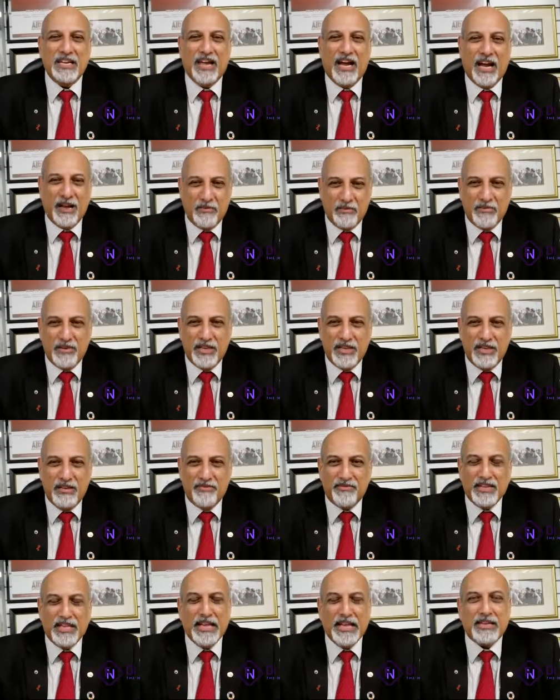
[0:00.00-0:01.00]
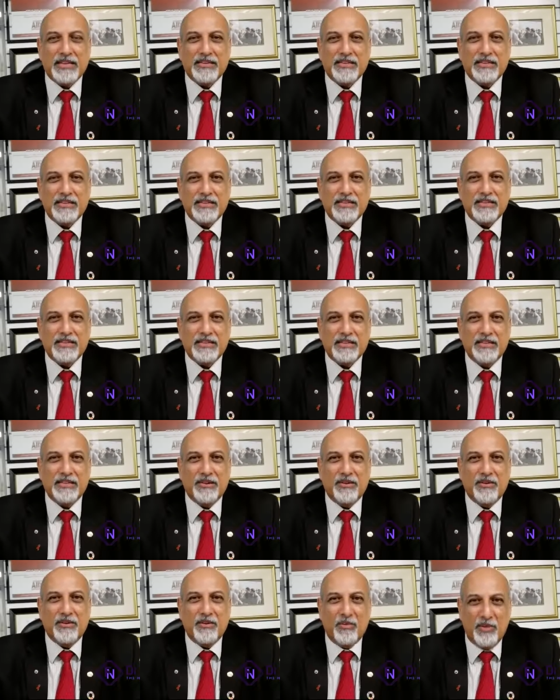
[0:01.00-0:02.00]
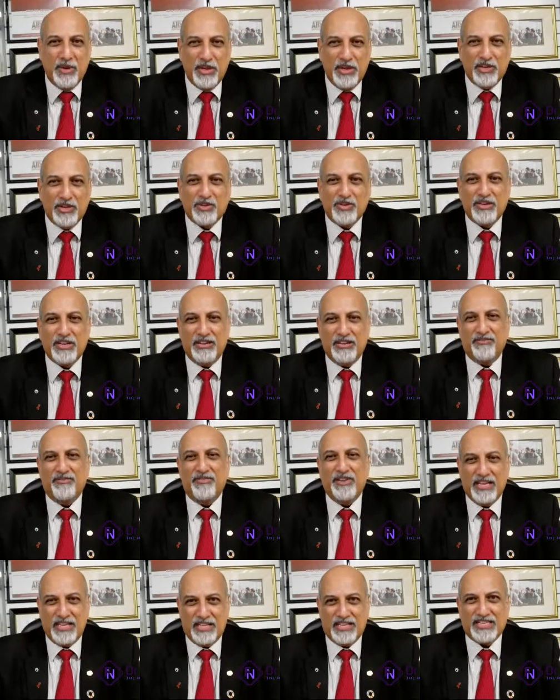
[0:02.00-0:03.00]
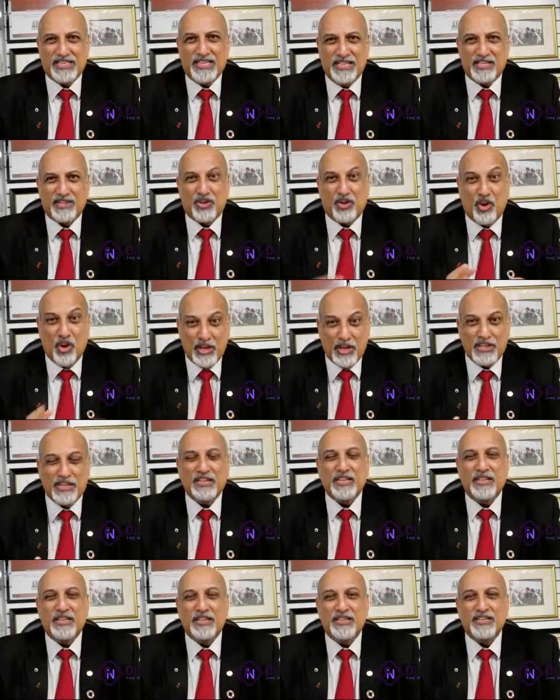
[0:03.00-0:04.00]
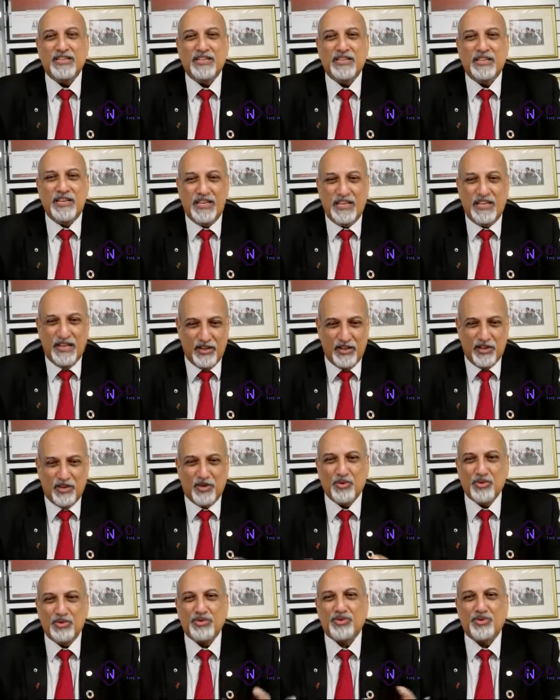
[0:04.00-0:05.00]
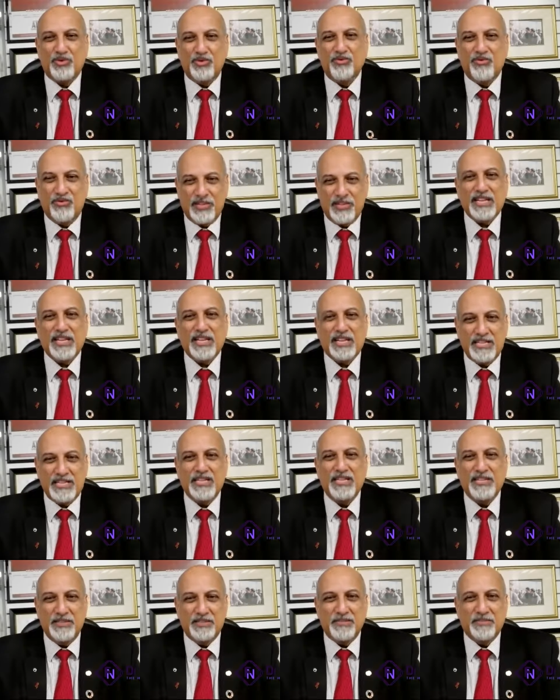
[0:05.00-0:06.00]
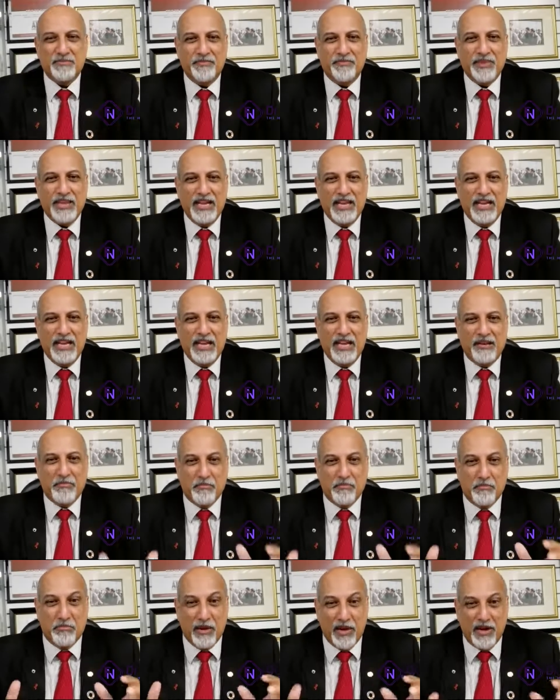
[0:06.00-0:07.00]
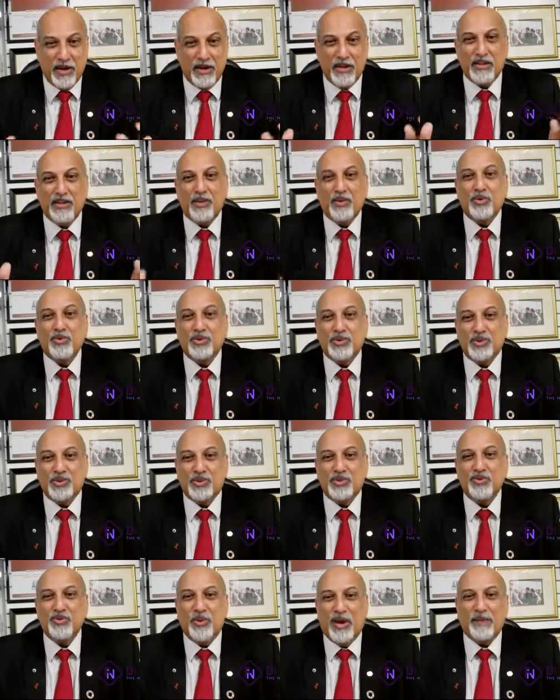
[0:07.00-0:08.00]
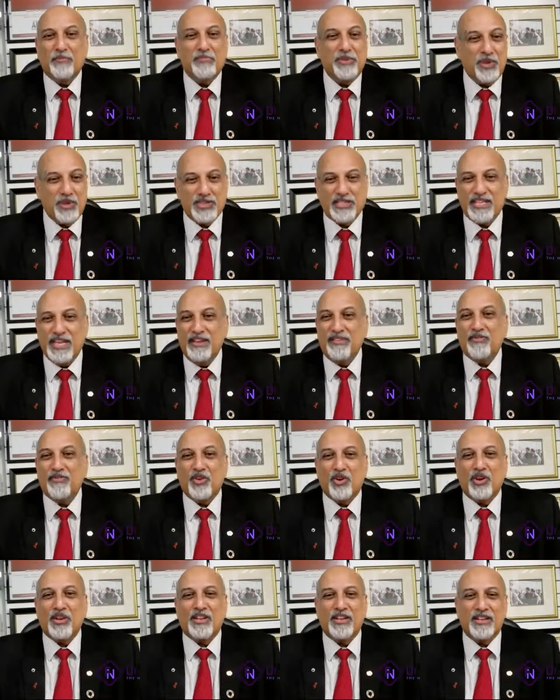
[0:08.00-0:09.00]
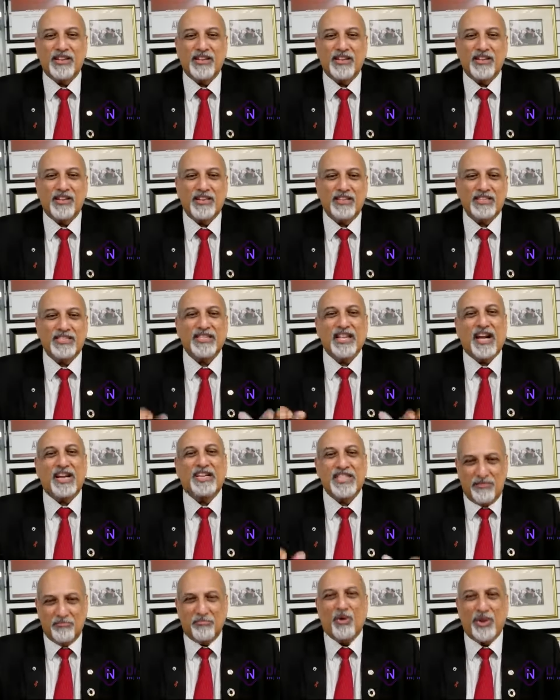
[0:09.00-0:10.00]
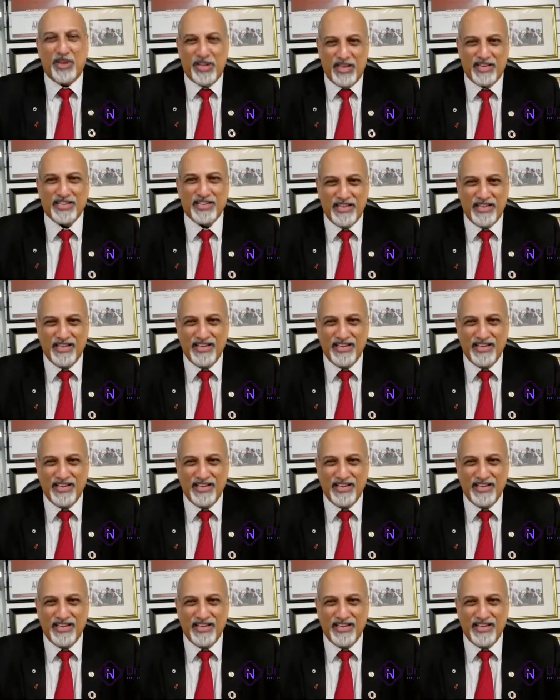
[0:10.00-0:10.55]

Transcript: I believe that we should invest as a continent in those 2 facilities and build those 2 up, because they've got the starting point.